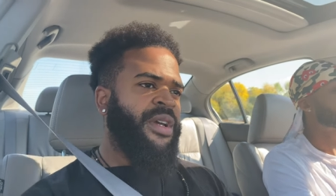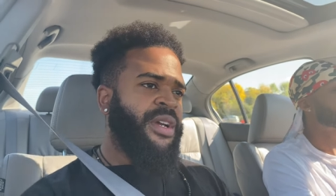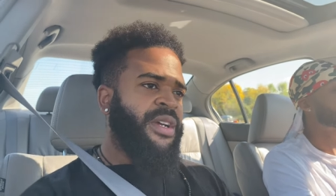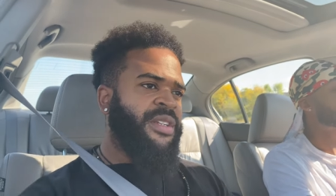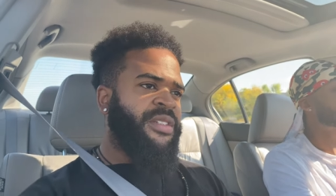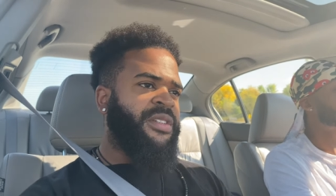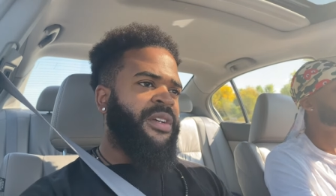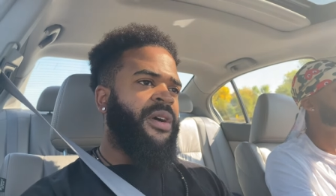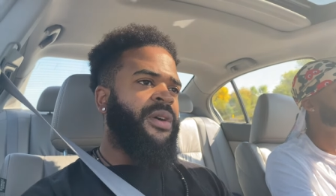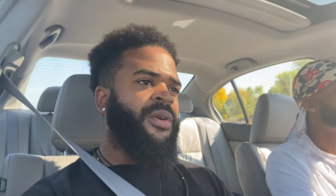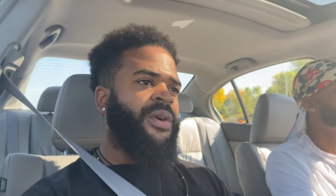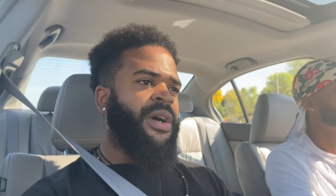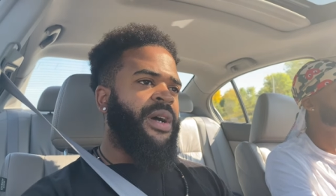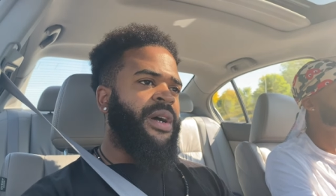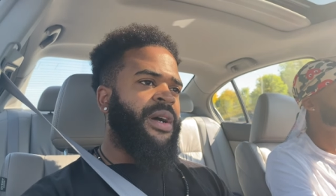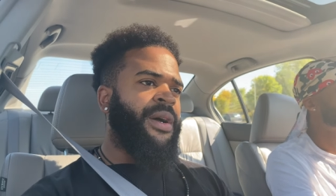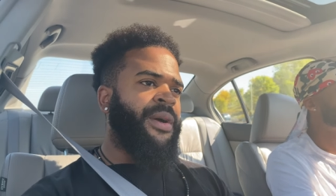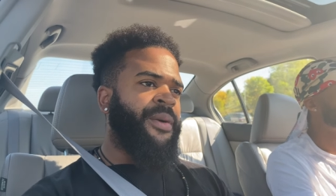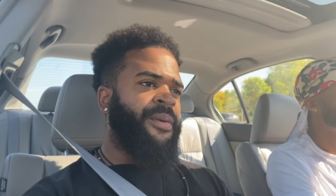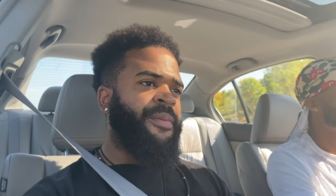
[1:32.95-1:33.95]
So
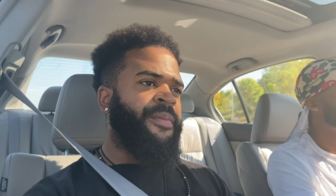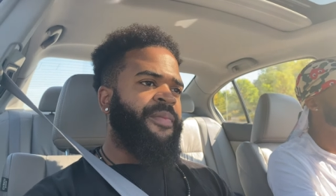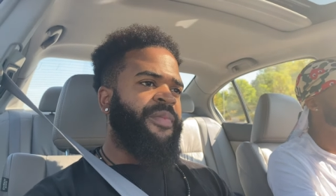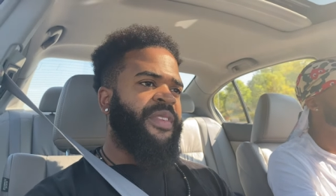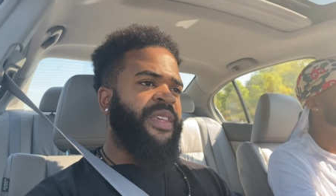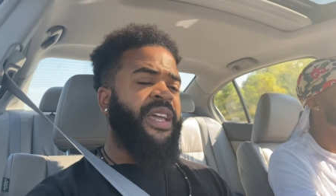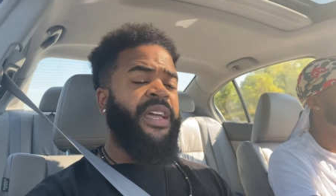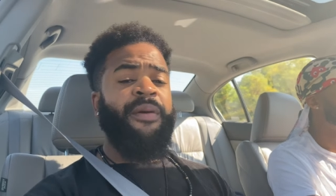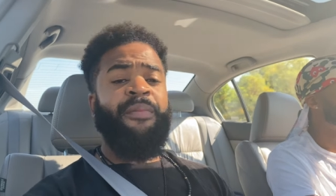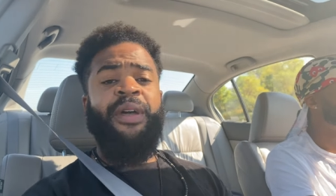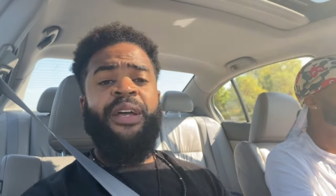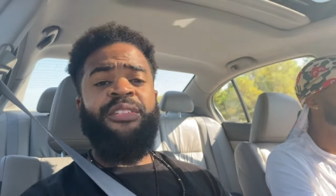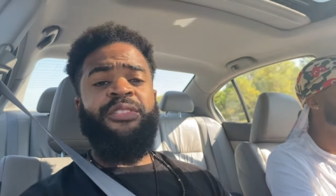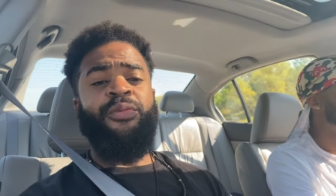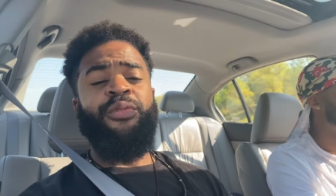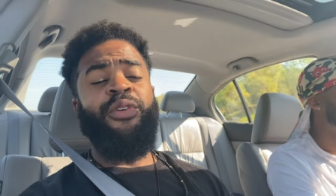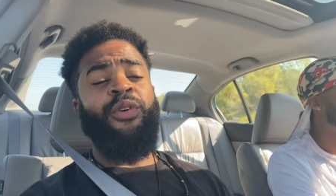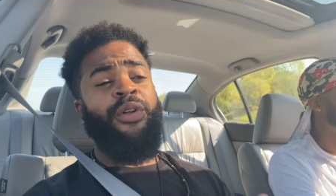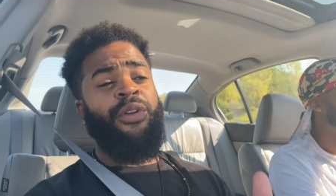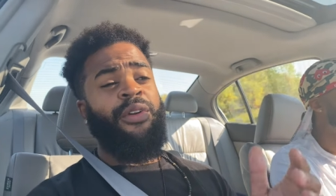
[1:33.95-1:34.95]
um yeah, man, so we're
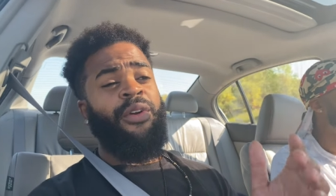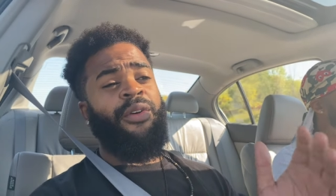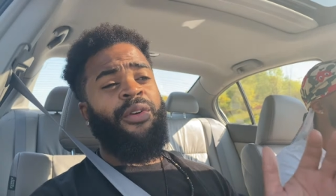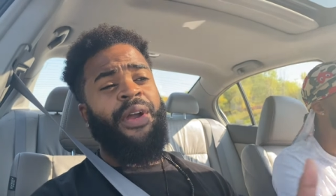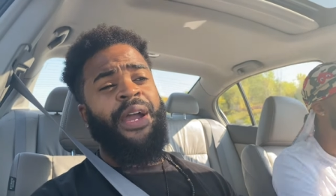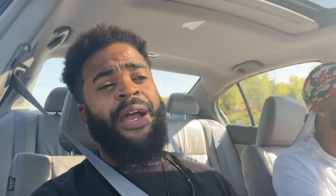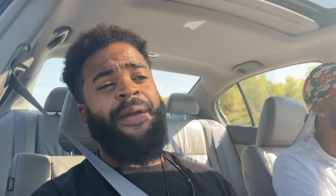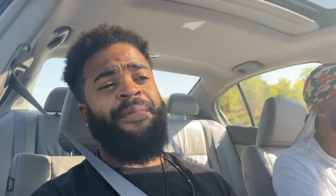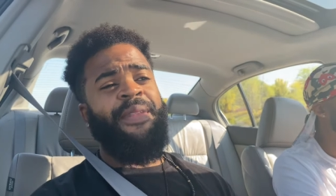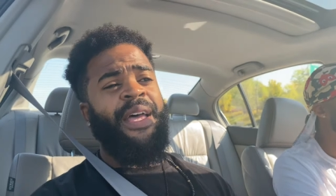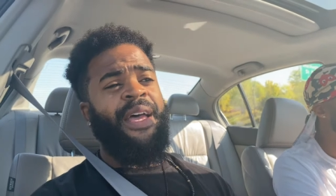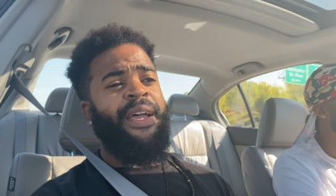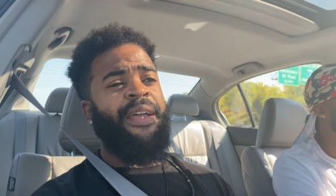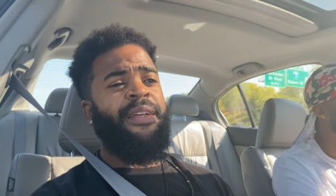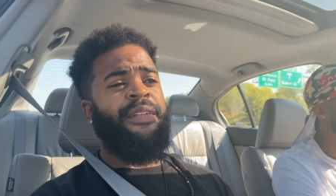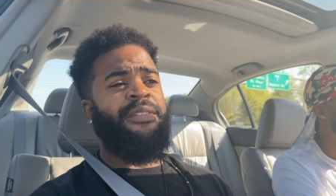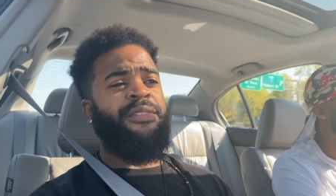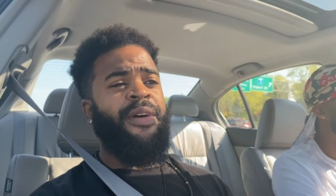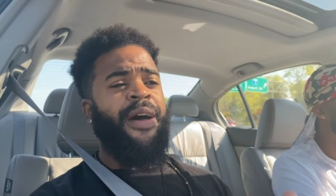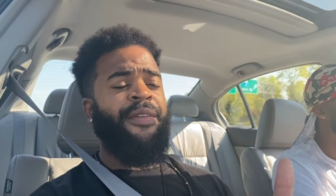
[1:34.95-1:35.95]
going to go grab
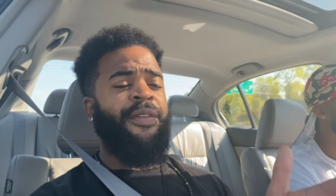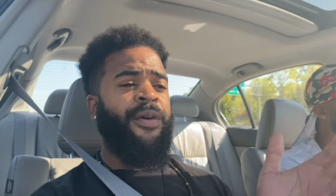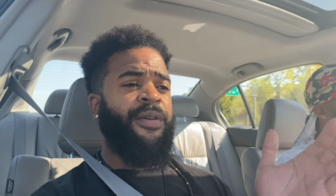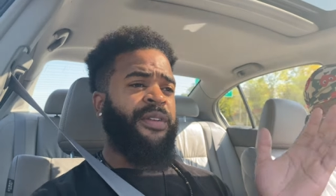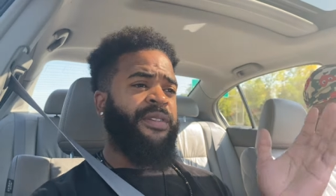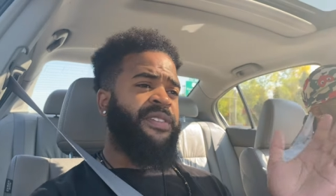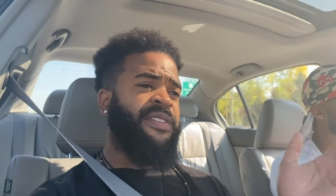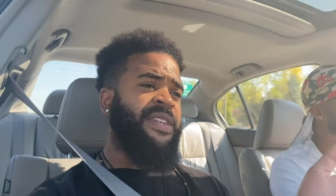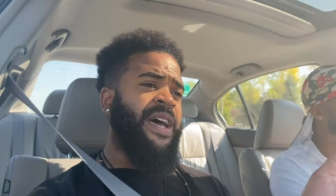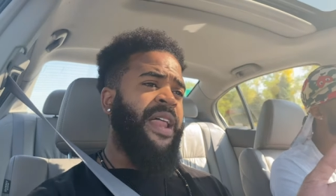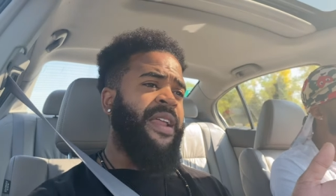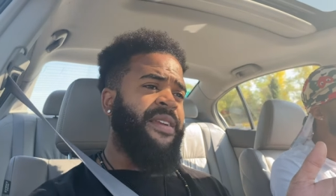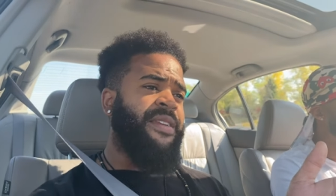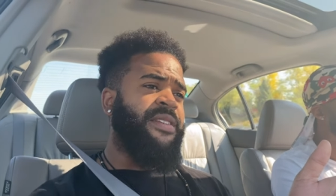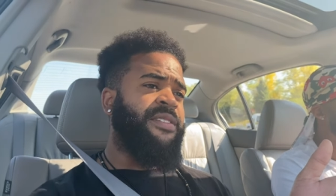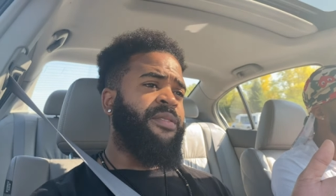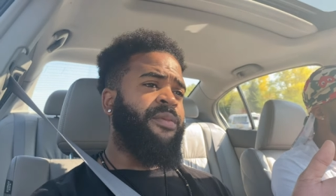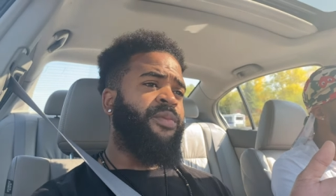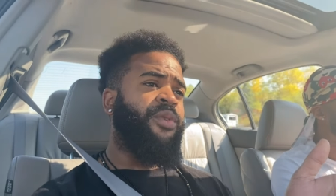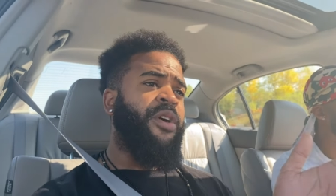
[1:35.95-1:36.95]
that. So I know that Sonata needs
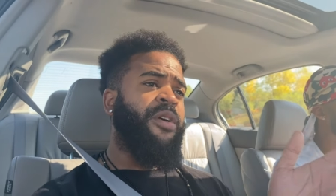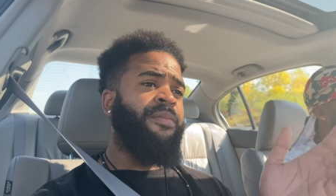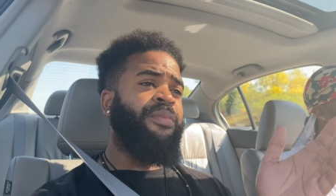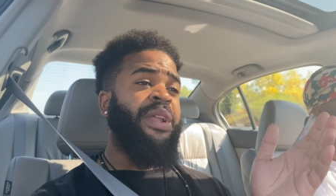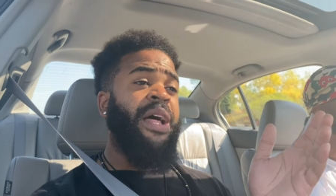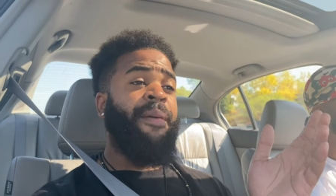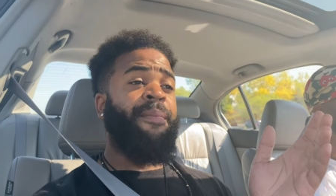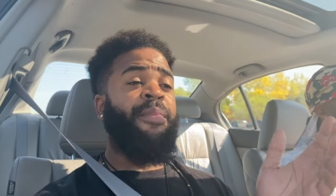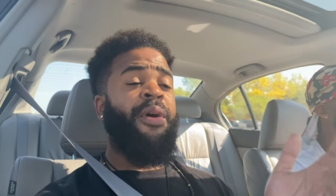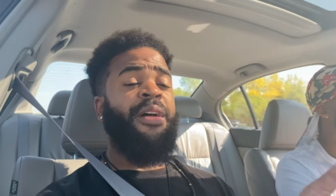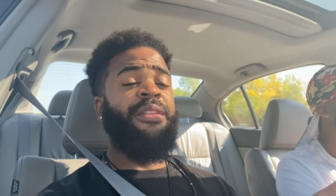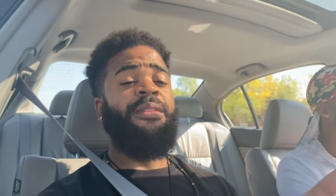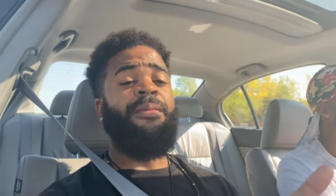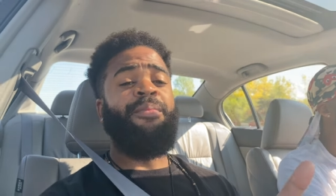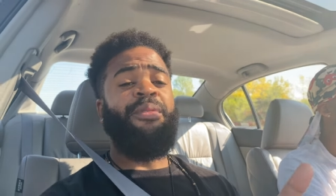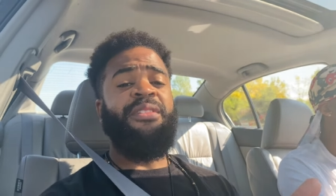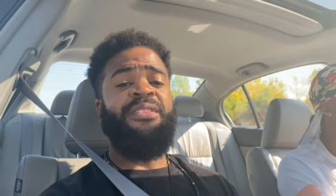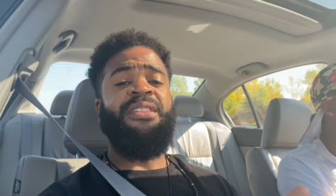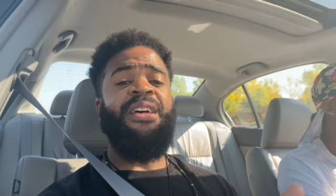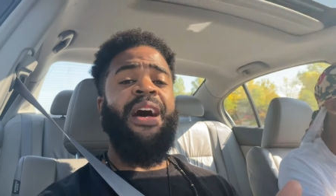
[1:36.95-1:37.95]
some work, but I bought the
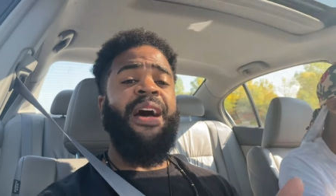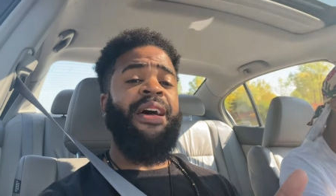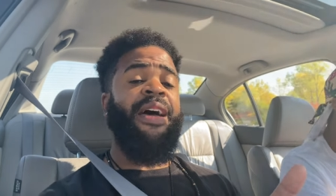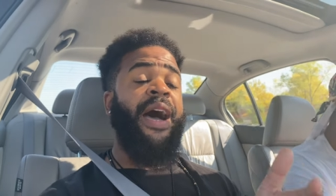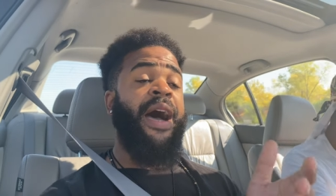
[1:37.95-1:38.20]
Passat.